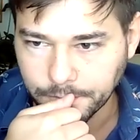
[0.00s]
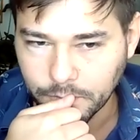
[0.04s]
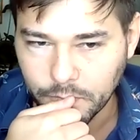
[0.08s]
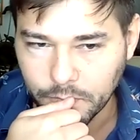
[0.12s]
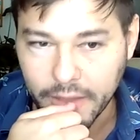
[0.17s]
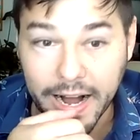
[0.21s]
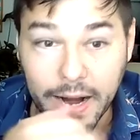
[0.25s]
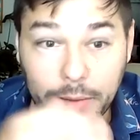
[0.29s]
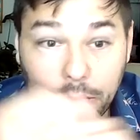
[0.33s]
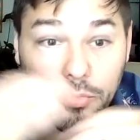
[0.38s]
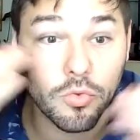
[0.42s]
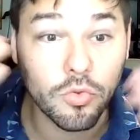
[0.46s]

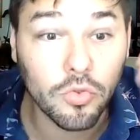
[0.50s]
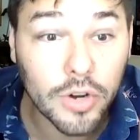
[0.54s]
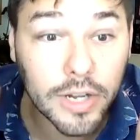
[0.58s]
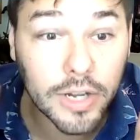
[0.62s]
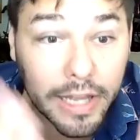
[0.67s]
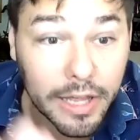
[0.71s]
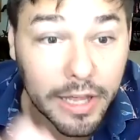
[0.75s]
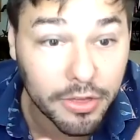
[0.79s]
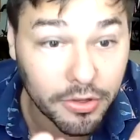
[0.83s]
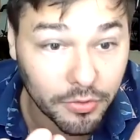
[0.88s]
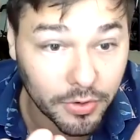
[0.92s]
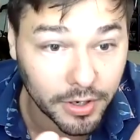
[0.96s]
And I'm
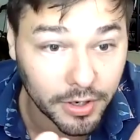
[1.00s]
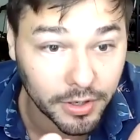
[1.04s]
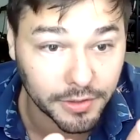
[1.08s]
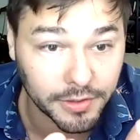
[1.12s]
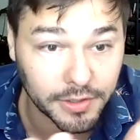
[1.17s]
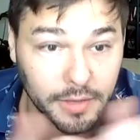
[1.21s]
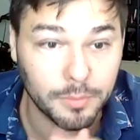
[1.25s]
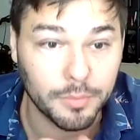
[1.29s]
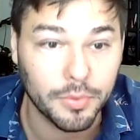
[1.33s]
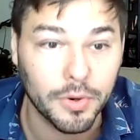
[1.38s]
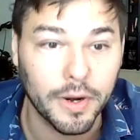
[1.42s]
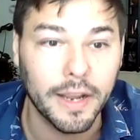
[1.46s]
really thrilled
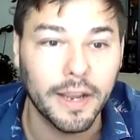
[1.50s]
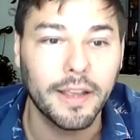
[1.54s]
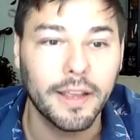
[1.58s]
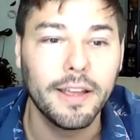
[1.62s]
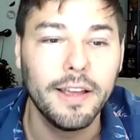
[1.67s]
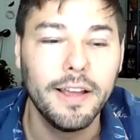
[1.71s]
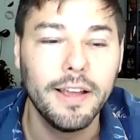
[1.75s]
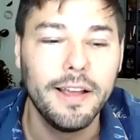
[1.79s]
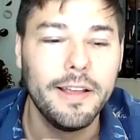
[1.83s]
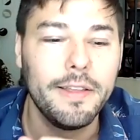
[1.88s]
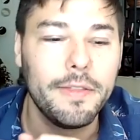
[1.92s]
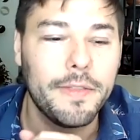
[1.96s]
to bring
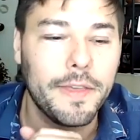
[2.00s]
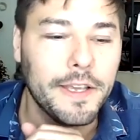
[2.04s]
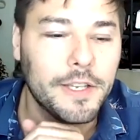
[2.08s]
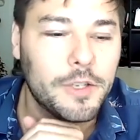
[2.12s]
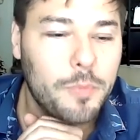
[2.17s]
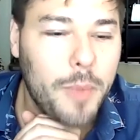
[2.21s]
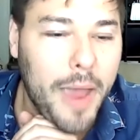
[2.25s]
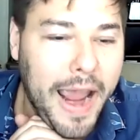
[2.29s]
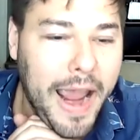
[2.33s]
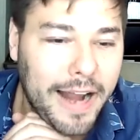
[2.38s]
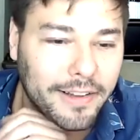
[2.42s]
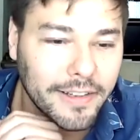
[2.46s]
these
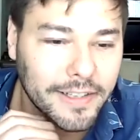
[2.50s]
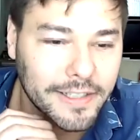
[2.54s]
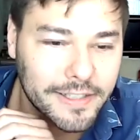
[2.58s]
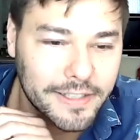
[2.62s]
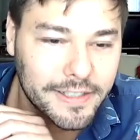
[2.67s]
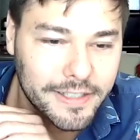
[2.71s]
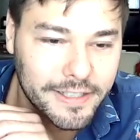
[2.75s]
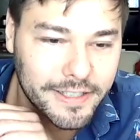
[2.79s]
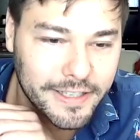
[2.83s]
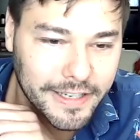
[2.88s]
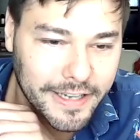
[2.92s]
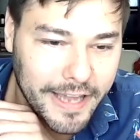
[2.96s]

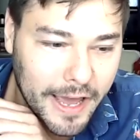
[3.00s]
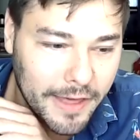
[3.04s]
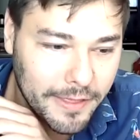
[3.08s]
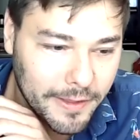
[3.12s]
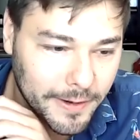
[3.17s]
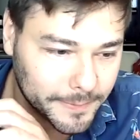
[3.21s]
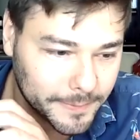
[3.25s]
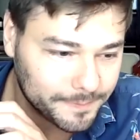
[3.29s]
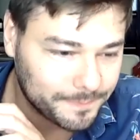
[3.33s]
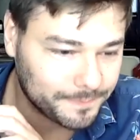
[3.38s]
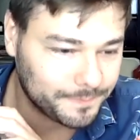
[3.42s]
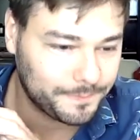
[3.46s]
panelists
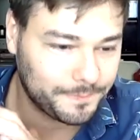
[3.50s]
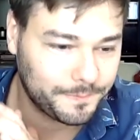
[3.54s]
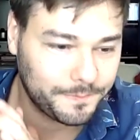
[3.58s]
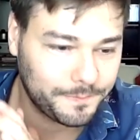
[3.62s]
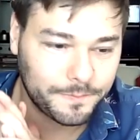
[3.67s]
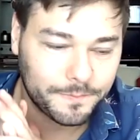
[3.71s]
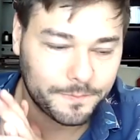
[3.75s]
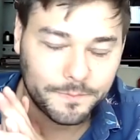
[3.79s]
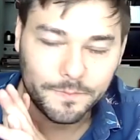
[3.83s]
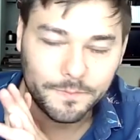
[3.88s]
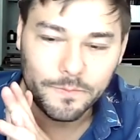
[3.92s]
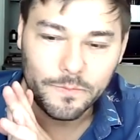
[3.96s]
together.
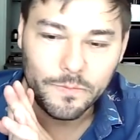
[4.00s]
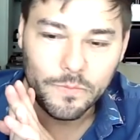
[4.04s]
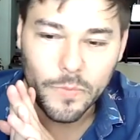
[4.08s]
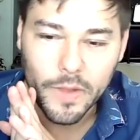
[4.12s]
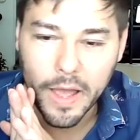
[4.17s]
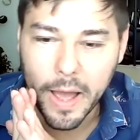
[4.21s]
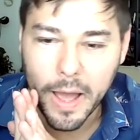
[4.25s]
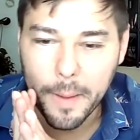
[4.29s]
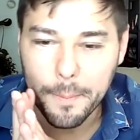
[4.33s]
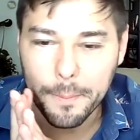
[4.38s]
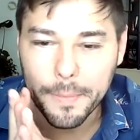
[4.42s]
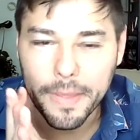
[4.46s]

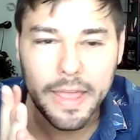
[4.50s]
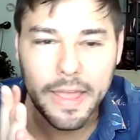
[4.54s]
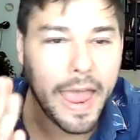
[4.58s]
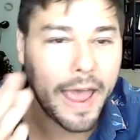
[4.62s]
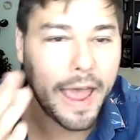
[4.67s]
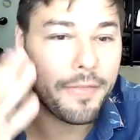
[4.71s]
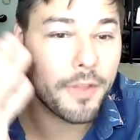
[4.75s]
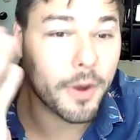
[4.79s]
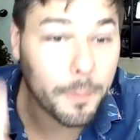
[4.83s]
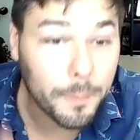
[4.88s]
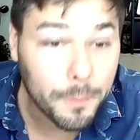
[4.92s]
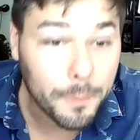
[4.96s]
And
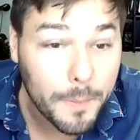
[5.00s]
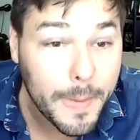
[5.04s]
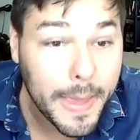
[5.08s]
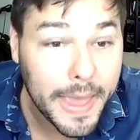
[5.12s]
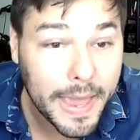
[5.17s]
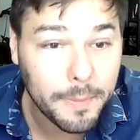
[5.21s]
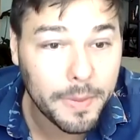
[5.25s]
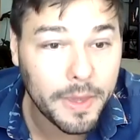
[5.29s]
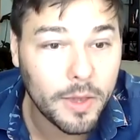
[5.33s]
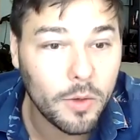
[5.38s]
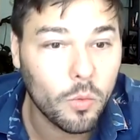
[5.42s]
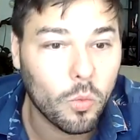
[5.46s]
there may
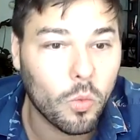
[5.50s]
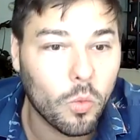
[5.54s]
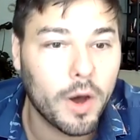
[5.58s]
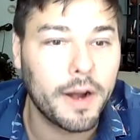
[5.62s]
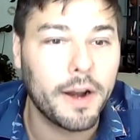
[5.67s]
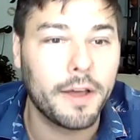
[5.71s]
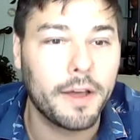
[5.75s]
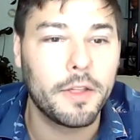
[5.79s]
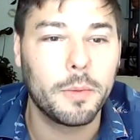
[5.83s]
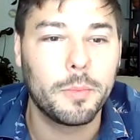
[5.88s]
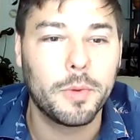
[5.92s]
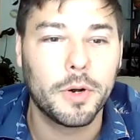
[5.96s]
be one
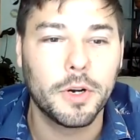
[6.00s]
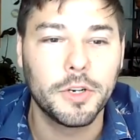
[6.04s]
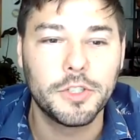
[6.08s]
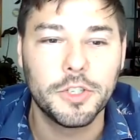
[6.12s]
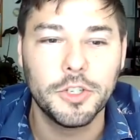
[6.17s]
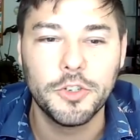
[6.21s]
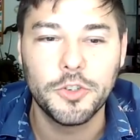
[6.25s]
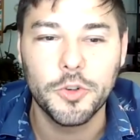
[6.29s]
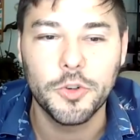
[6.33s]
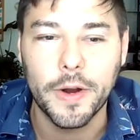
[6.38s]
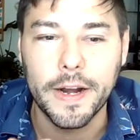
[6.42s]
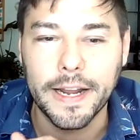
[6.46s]
other
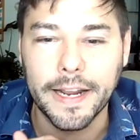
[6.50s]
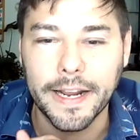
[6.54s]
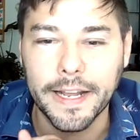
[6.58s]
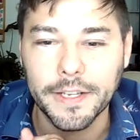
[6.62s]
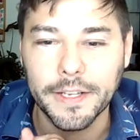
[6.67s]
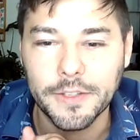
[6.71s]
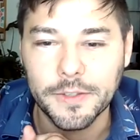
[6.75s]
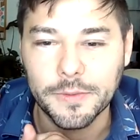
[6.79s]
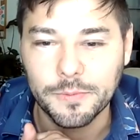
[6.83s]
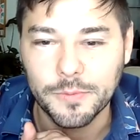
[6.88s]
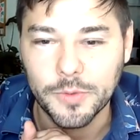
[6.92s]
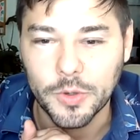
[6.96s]
person joining
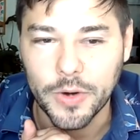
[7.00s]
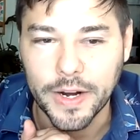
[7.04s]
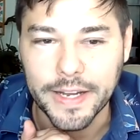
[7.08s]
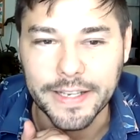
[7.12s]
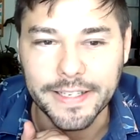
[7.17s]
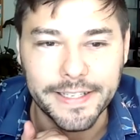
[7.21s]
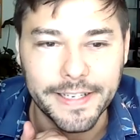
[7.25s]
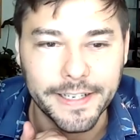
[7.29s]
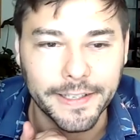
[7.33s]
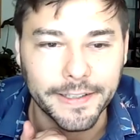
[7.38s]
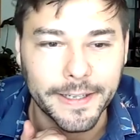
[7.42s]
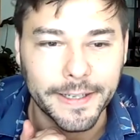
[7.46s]
us, Grace
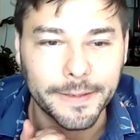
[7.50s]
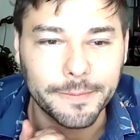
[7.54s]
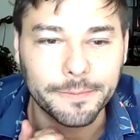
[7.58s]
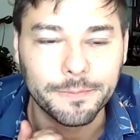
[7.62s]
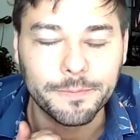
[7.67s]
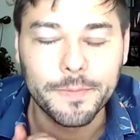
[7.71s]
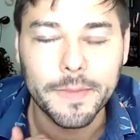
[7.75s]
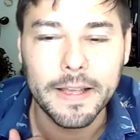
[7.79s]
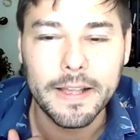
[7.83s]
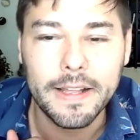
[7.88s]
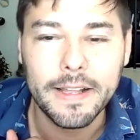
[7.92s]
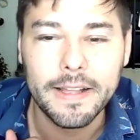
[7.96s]
Dillon,
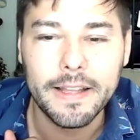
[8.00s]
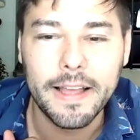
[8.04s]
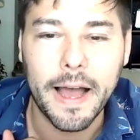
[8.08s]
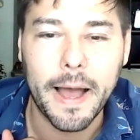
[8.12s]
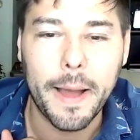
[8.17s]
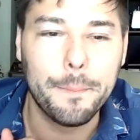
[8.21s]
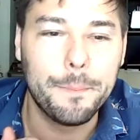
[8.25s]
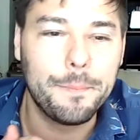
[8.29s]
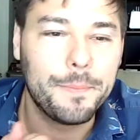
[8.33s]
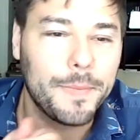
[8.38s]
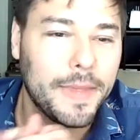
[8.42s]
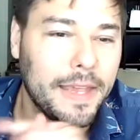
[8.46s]

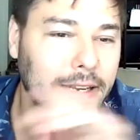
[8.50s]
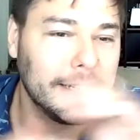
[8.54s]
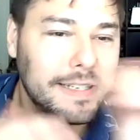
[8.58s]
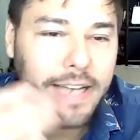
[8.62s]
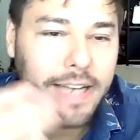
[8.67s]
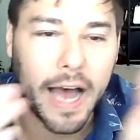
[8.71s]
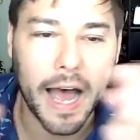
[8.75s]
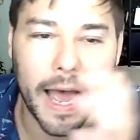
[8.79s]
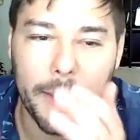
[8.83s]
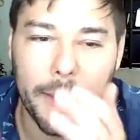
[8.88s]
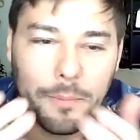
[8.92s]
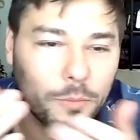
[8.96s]
in
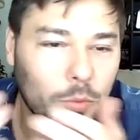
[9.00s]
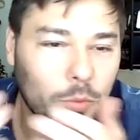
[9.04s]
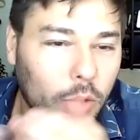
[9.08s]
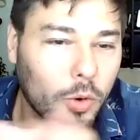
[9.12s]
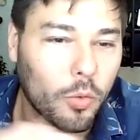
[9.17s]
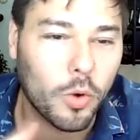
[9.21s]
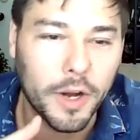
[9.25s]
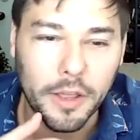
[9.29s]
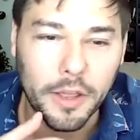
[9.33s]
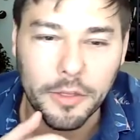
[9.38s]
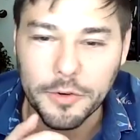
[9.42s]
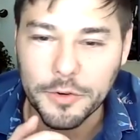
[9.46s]
time. We're
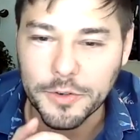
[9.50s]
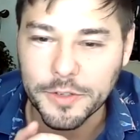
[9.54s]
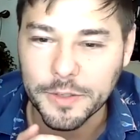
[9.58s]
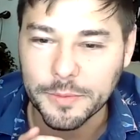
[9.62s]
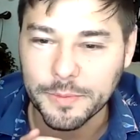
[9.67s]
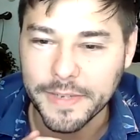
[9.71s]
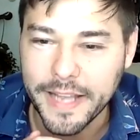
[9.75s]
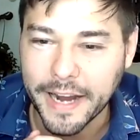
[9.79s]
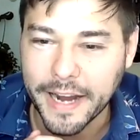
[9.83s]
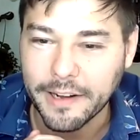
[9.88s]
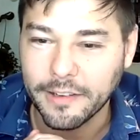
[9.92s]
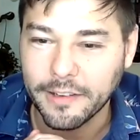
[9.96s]
working through some
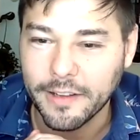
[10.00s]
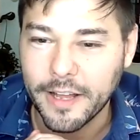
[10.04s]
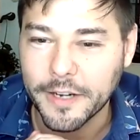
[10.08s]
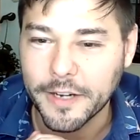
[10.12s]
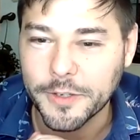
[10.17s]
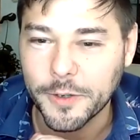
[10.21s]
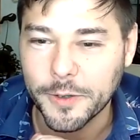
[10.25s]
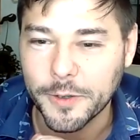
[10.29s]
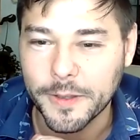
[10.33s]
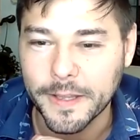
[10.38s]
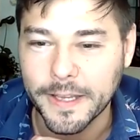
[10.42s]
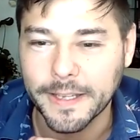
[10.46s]

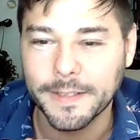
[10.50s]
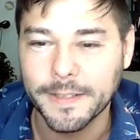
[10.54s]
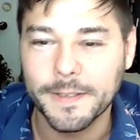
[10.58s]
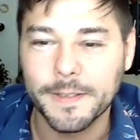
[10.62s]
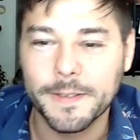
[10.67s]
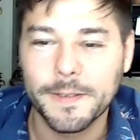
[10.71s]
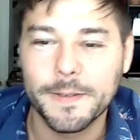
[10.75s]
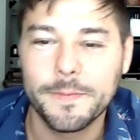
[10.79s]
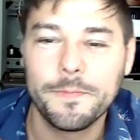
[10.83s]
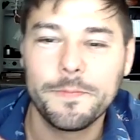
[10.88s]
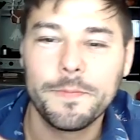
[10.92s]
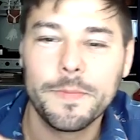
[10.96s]
technological
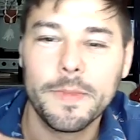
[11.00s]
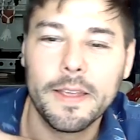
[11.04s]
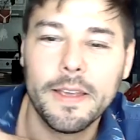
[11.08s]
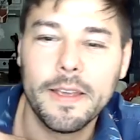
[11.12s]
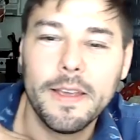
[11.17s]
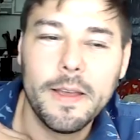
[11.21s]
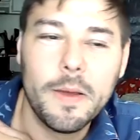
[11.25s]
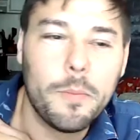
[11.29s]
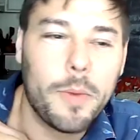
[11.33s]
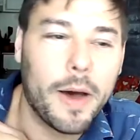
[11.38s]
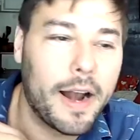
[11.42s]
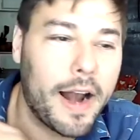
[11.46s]
things.
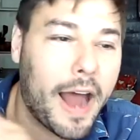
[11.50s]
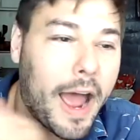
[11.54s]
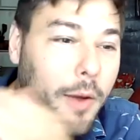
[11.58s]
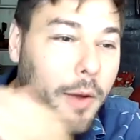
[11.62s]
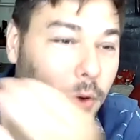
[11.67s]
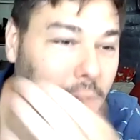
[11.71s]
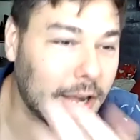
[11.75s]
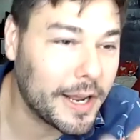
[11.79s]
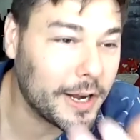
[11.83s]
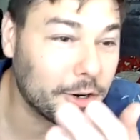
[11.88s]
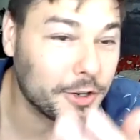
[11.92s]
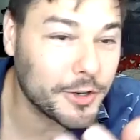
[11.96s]
But I
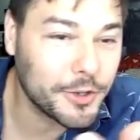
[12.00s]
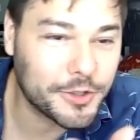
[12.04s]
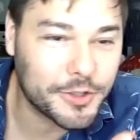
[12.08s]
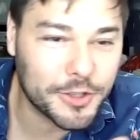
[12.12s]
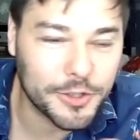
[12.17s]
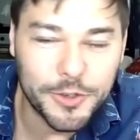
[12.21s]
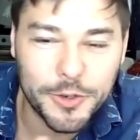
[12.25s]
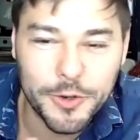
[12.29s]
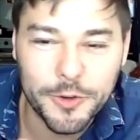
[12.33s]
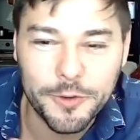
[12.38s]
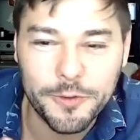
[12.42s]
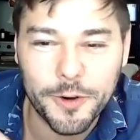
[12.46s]
want to introduce the
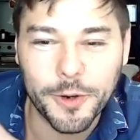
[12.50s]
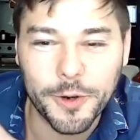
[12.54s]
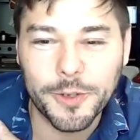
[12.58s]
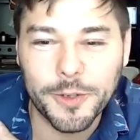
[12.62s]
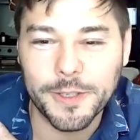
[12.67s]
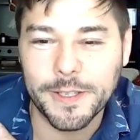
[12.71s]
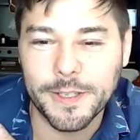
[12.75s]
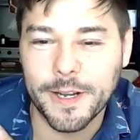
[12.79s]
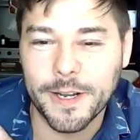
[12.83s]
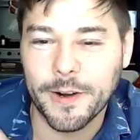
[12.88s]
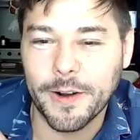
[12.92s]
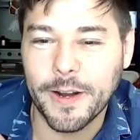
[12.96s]
two folks
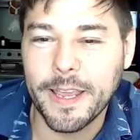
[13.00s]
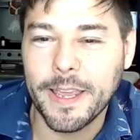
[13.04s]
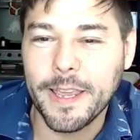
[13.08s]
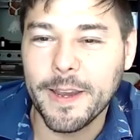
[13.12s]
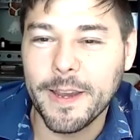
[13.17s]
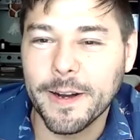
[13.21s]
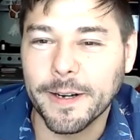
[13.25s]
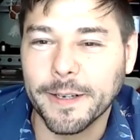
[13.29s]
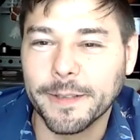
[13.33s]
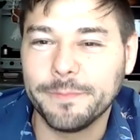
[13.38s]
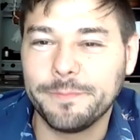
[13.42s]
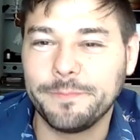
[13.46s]
that are
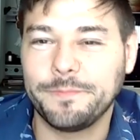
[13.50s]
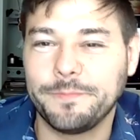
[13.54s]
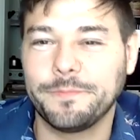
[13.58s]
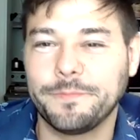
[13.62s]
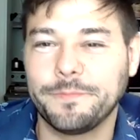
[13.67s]
here.